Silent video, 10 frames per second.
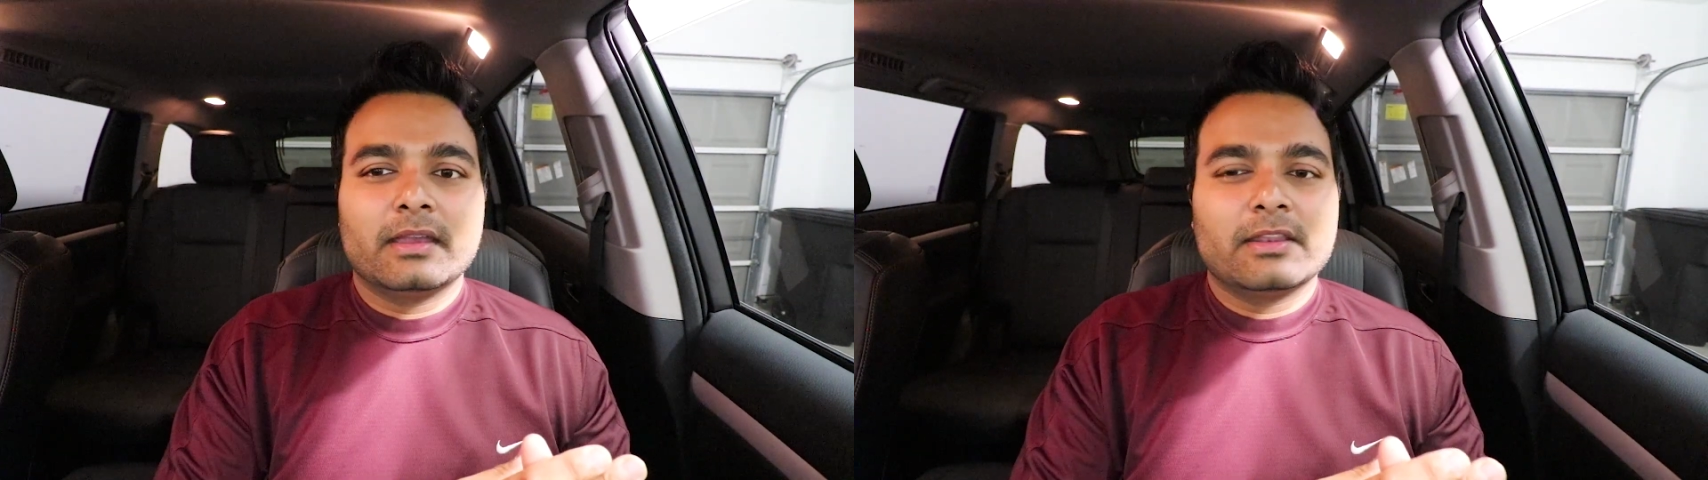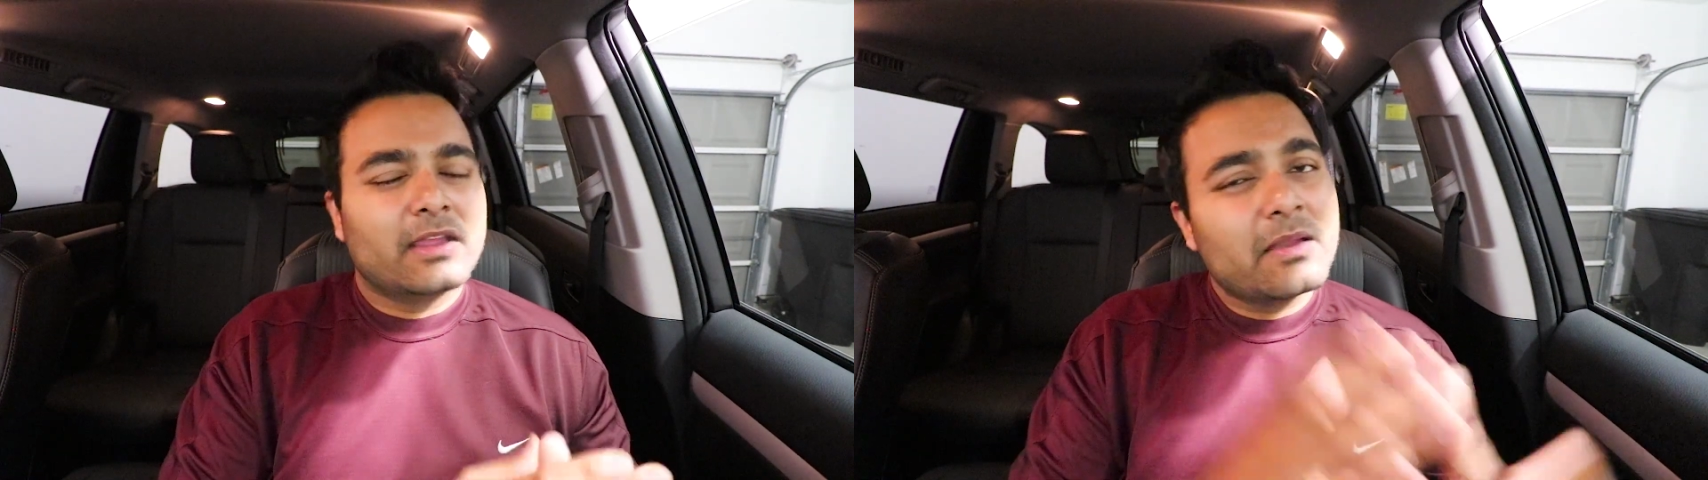
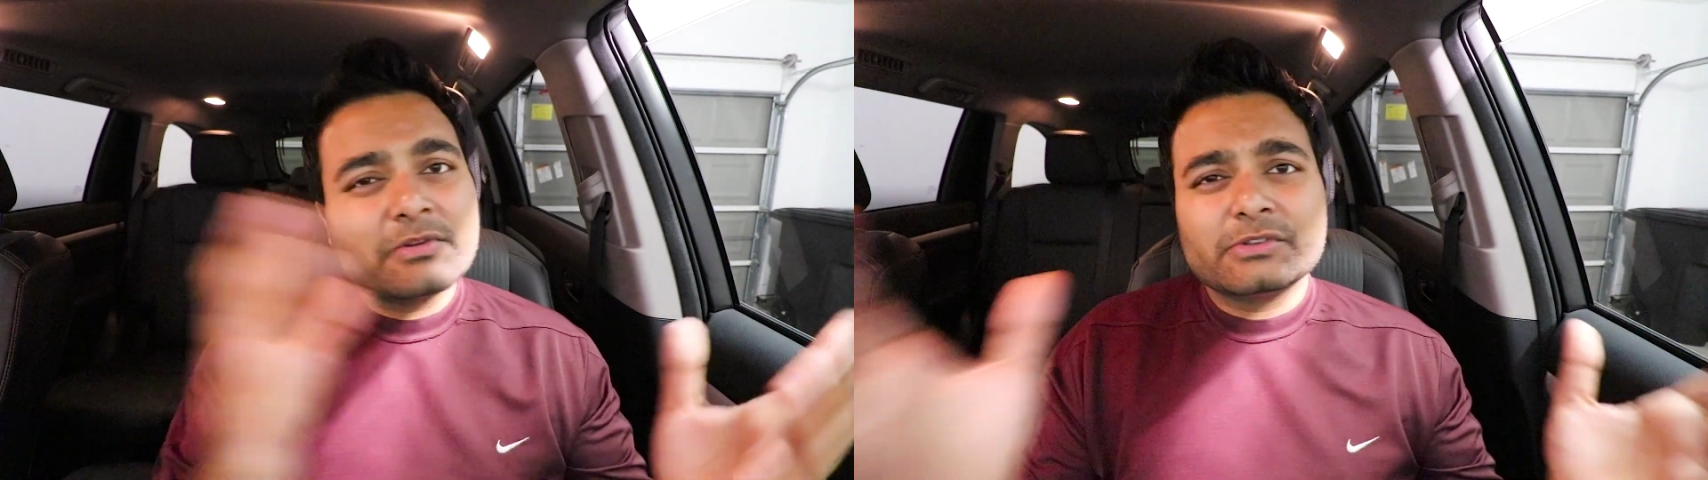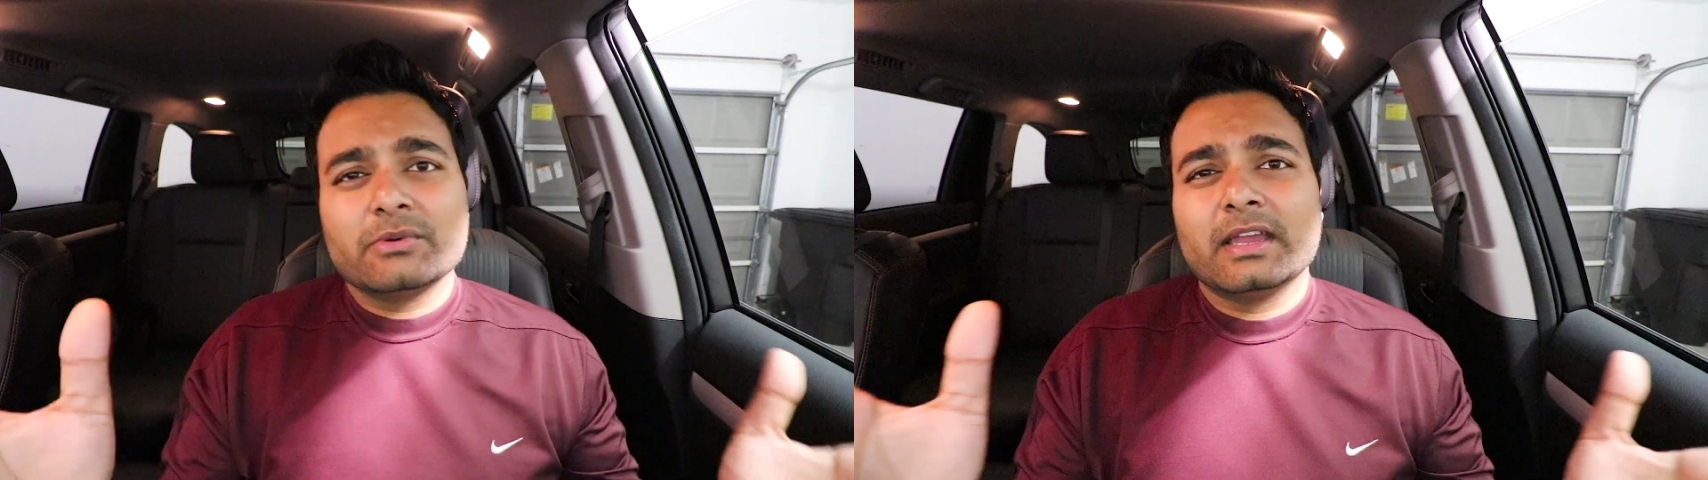And the
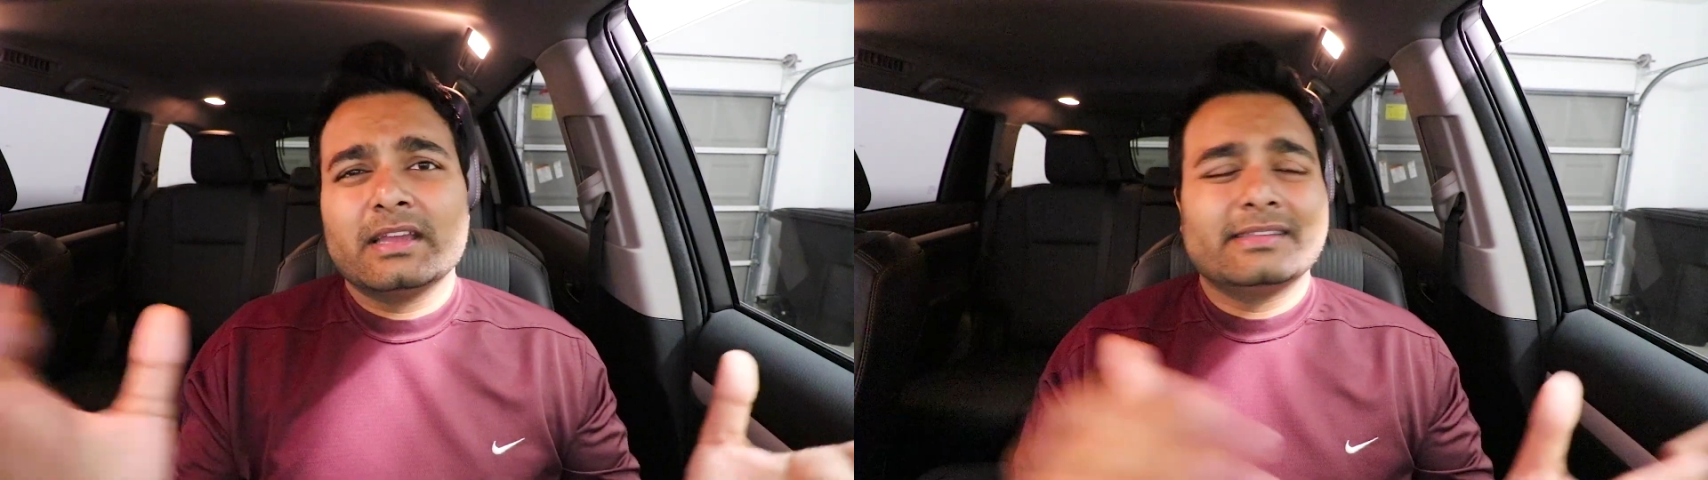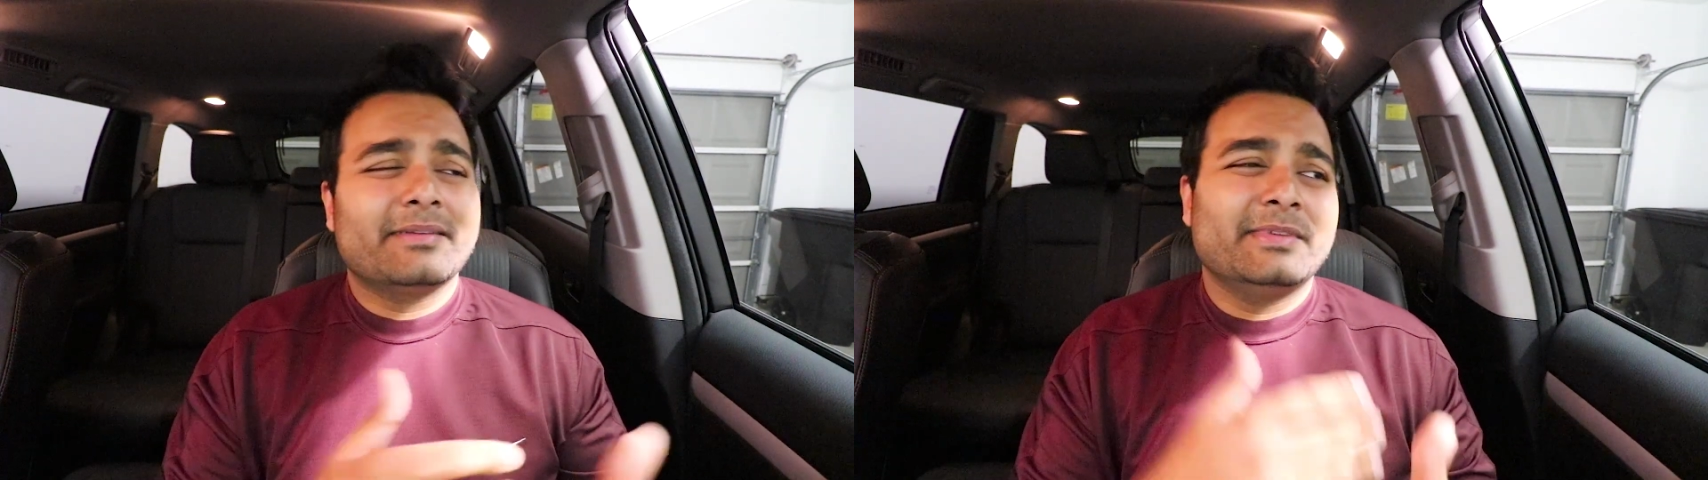Camry's
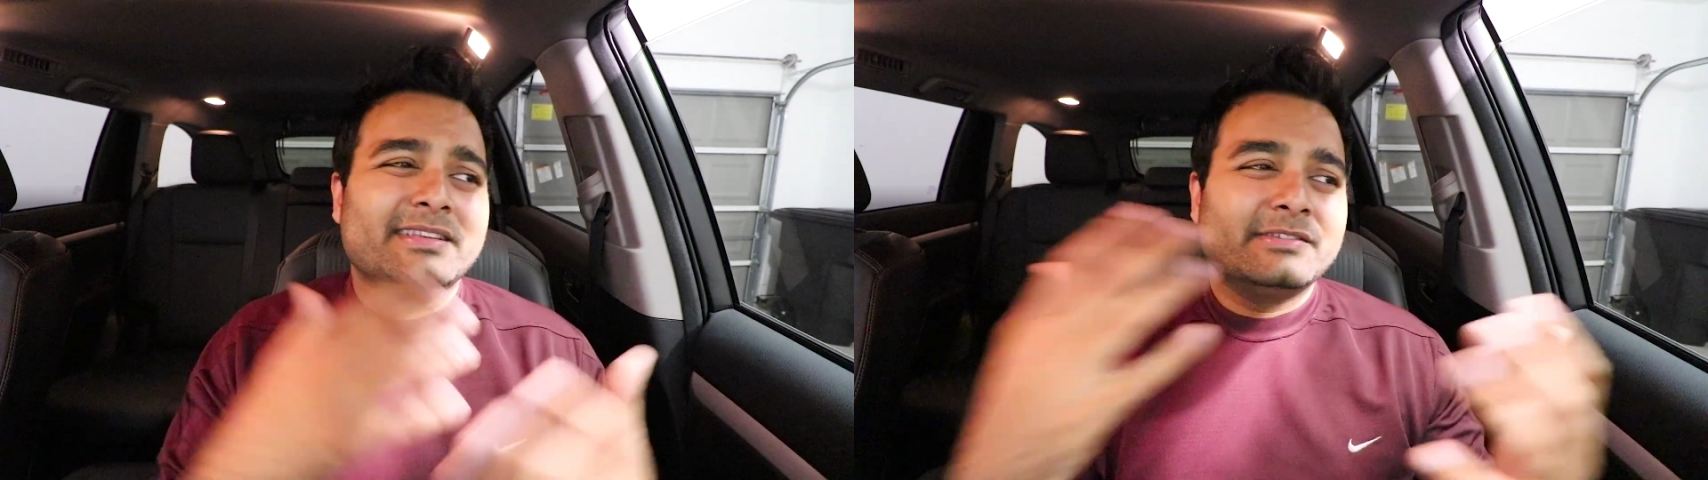okay. I mean,